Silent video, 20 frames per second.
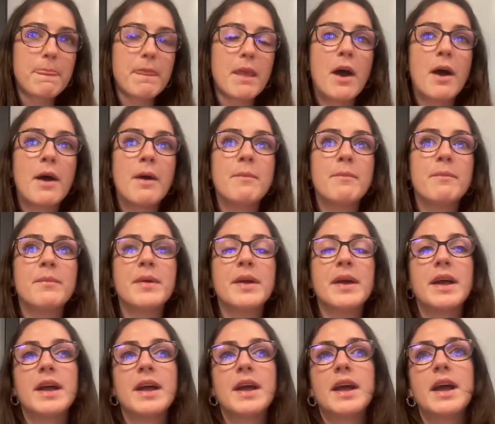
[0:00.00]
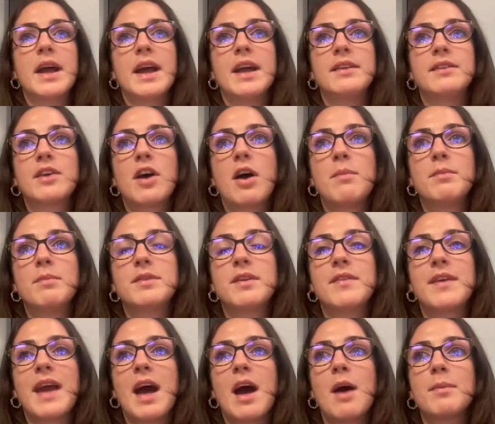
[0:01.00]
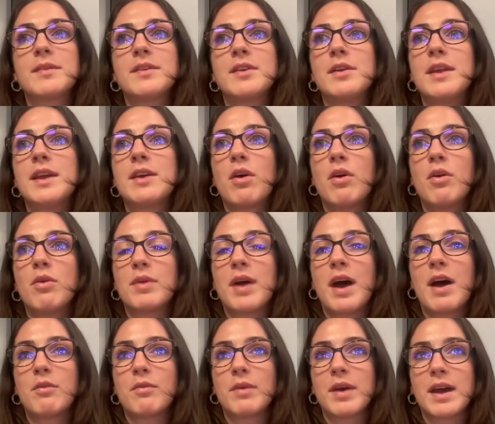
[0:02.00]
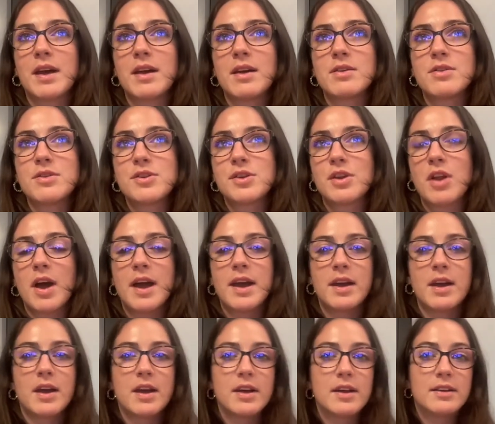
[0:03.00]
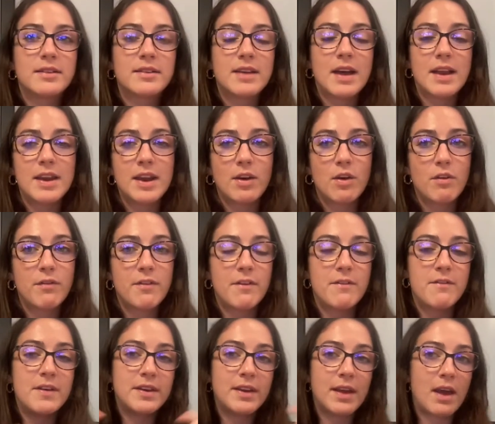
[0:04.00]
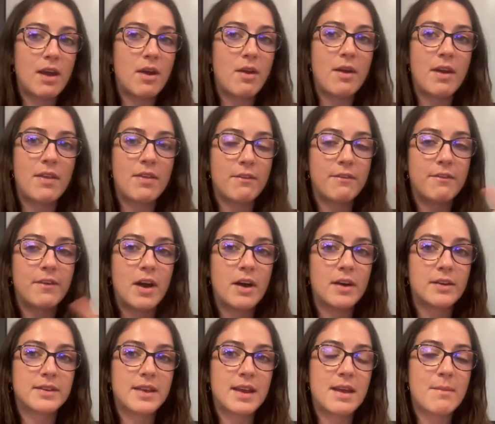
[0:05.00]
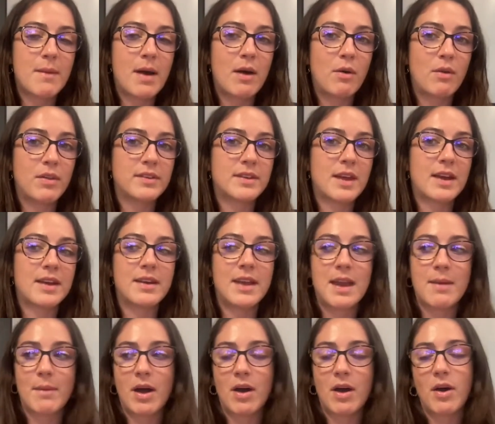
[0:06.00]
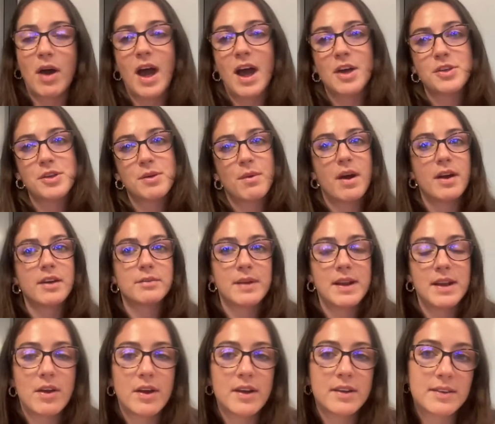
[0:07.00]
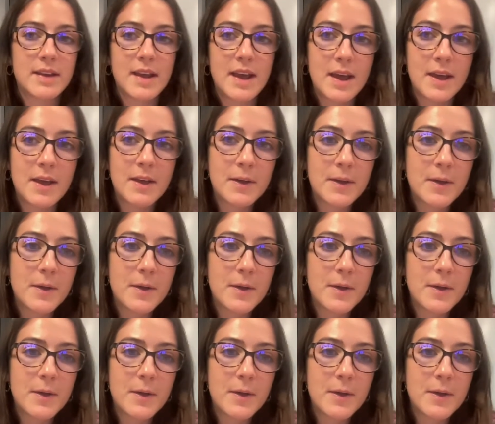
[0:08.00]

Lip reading: Um, in terms of the absolutely cold outreach, like sending off a video in the first email or the second email actually works really nicely,